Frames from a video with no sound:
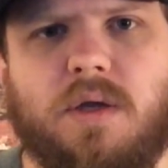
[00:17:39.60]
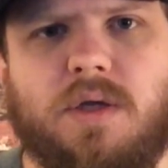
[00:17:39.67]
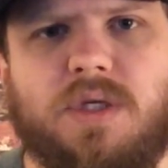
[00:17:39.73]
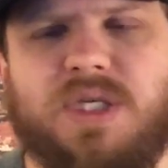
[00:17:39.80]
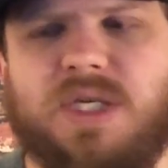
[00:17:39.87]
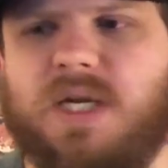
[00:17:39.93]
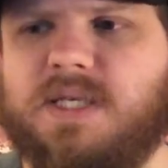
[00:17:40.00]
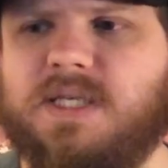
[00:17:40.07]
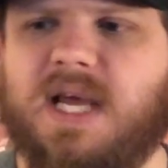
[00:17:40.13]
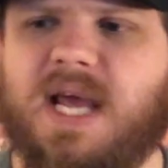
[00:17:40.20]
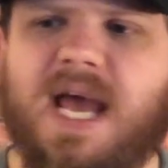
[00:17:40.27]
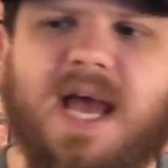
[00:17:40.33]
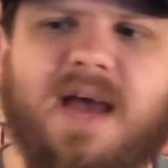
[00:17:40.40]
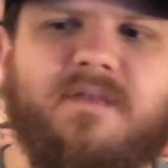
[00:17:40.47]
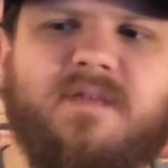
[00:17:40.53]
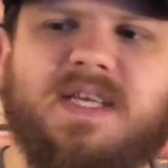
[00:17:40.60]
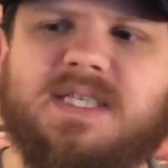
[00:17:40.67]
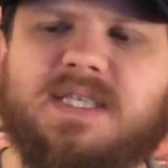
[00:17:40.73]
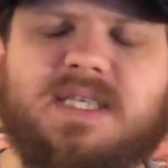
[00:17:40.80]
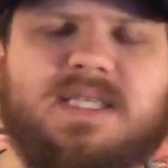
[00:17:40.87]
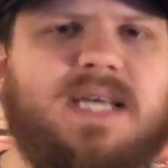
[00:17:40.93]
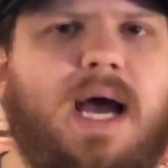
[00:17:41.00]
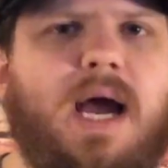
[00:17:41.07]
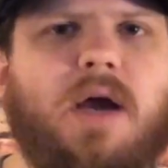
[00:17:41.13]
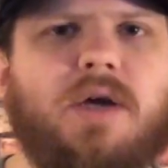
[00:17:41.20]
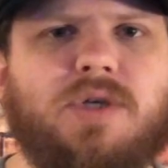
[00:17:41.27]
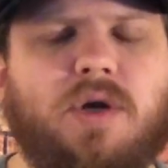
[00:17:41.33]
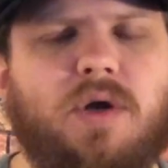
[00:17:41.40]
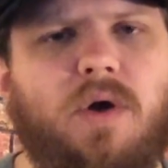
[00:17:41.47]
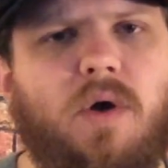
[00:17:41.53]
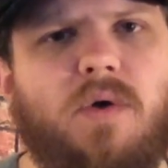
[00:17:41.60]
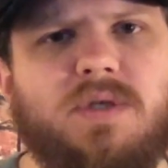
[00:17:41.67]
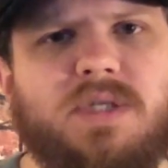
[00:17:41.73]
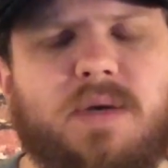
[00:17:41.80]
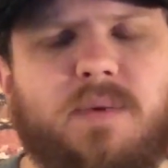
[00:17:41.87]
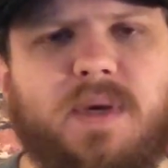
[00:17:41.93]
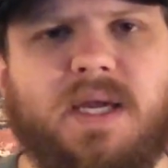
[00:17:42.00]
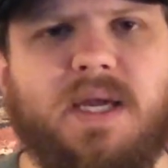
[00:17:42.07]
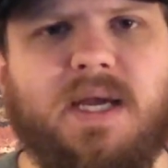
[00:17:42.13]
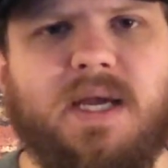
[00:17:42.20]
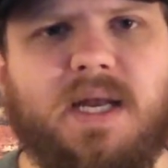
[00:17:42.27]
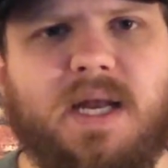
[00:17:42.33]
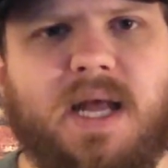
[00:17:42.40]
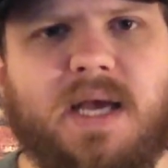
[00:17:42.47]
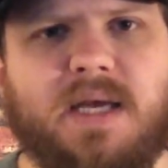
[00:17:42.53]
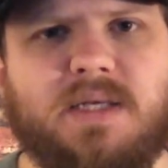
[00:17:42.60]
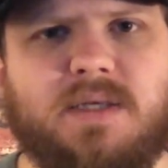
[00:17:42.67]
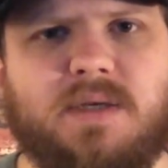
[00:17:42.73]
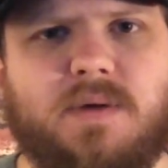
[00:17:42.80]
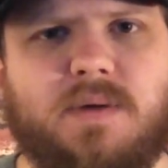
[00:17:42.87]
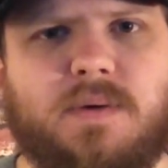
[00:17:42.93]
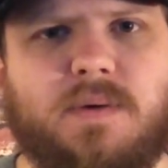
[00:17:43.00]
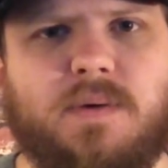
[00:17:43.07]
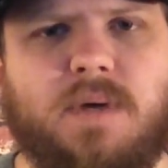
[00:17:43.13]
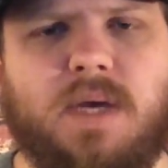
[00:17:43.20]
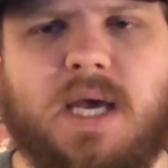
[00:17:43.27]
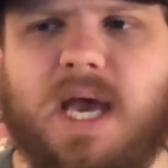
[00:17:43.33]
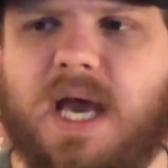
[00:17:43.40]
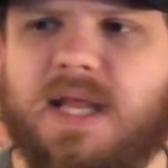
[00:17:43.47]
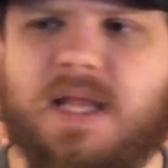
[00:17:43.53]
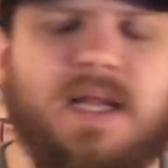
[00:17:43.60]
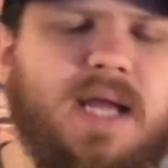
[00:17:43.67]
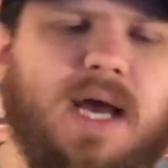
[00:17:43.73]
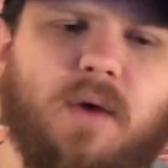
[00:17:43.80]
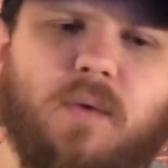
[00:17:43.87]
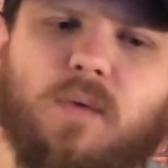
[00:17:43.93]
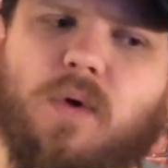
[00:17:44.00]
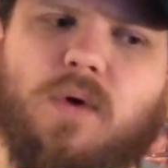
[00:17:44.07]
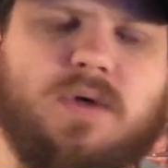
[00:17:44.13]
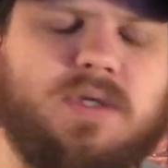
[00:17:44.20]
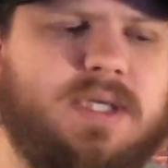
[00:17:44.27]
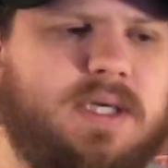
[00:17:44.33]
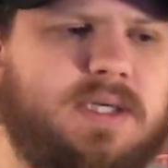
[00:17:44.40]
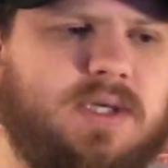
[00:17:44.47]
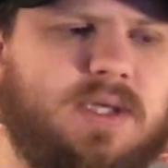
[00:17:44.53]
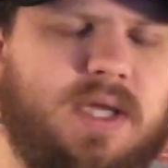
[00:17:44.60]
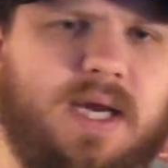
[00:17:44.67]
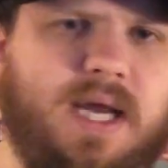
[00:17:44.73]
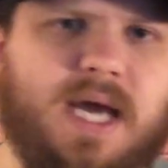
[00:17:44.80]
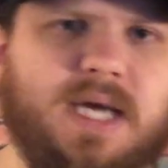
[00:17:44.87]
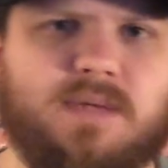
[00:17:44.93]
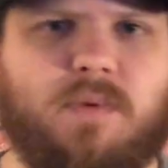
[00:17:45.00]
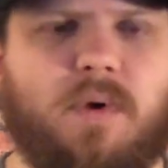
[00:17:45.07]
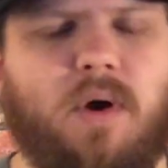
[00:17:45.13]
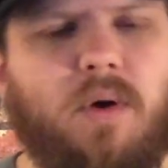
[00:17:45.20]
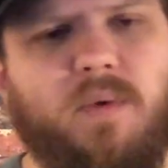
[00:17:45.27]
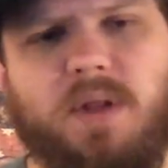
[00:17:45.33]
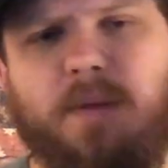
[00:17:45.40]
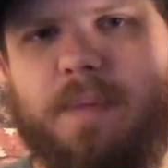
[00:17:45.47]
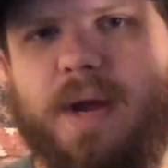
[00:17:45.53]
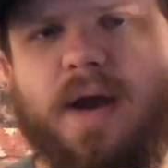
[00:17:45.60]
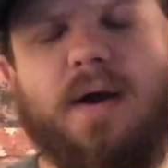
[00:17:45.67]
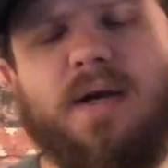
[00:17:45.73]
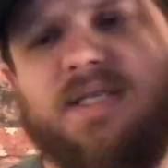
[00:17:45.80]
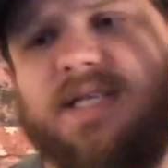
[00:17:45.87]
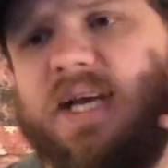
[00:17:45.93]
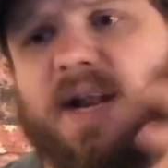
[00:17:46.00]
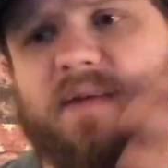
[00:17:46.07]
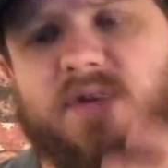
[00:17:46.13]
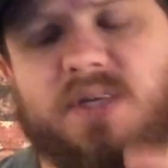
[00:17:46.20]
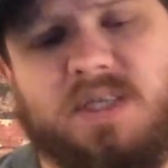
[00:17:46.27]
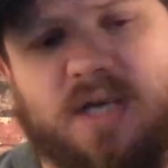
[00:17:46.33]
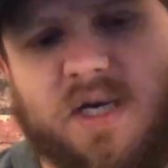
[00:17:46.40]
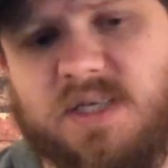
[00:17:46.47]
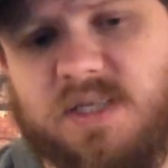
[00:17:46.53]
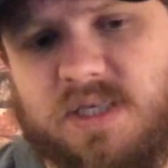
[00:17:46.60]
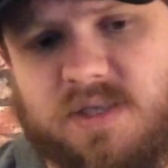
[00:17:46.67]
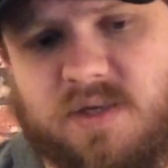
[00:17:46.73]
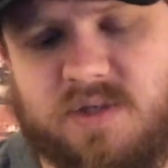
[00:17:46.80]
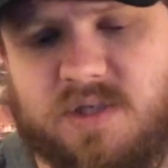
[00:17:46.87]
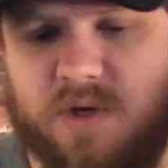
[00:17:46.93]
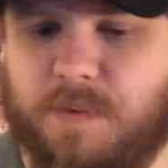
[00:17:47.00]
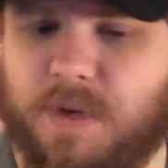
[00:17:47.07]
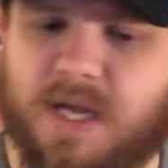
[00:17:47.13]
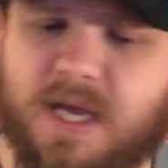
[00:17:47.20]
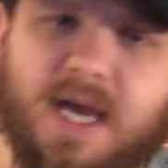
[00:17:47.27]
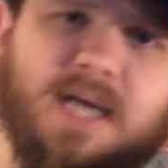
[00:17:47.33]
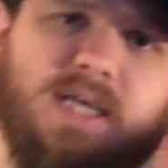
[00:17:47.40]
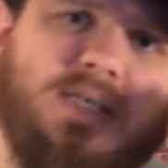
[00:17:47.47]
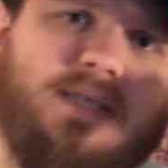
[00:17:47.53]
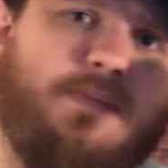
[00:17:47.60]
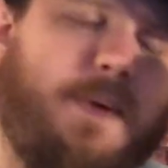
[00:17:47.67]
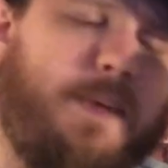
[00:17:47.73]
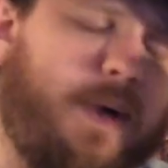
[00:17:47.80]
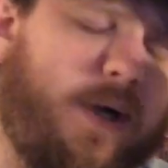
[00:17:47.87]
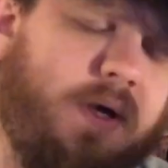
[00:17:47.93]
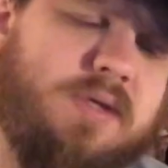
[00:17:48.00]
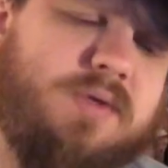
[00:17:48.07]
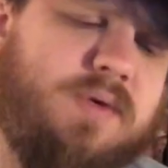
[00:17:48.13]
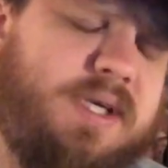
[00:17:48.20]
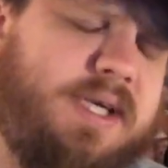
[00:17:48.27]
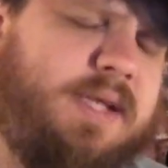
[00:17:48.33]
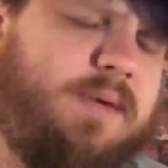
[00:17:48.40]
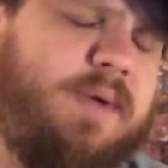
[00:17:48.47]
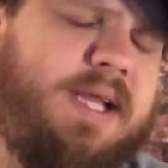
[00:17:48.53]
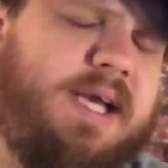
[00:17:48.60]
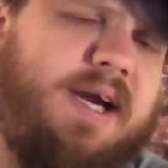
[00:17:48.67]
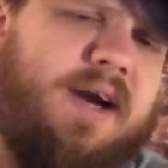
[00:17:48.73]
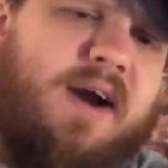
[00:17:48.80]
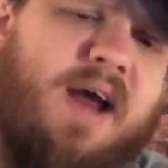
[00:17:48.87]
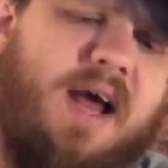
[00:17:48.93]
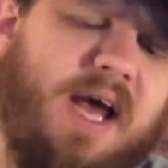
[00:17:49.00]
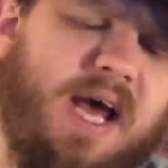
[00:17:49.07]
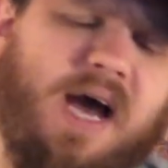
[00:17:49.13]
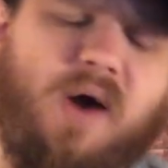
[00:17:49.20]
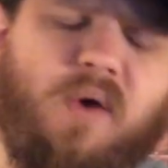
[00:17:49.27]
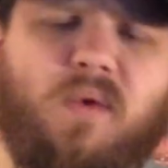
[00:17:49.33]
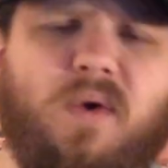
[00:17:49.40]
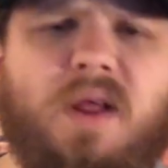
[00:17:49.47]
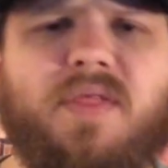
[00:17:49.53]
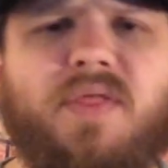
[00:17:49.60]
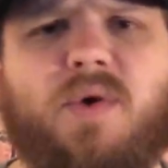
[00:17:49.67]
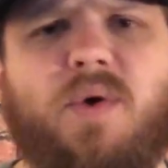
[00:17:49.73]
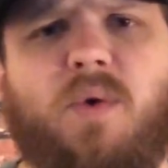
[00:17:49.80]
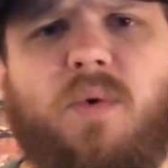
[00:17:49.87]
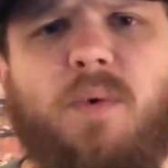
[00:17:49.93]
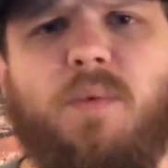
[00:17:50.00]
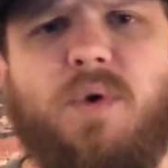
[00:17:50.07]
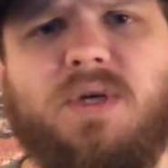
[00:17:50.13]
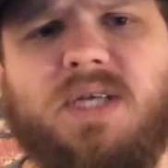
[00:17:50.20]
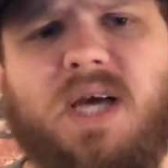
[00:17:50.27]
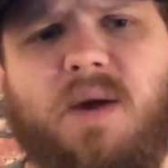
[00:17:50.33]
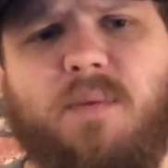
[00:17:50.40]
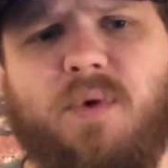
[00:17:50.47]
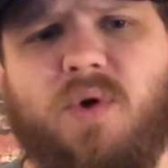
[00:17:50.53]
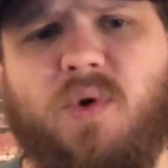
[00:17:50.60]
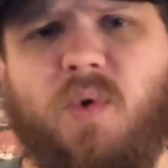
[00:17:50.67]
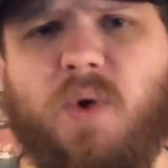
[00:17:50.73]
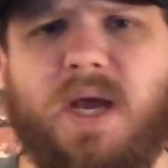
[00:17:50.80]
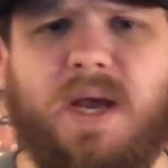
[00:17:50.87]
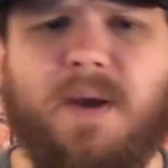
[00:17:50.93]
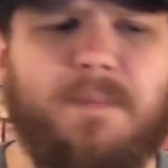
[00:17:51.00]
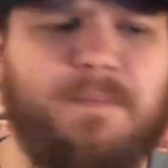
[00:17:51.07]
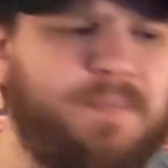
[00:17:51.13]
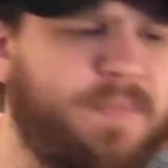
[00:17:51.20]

She doesn't have these desires or goals that we can connect to. And then that rolls into the next part with the parent saying, and I've discussed this on so many occasions, but because we're dealing with it here, I'll run through it one more time real quick.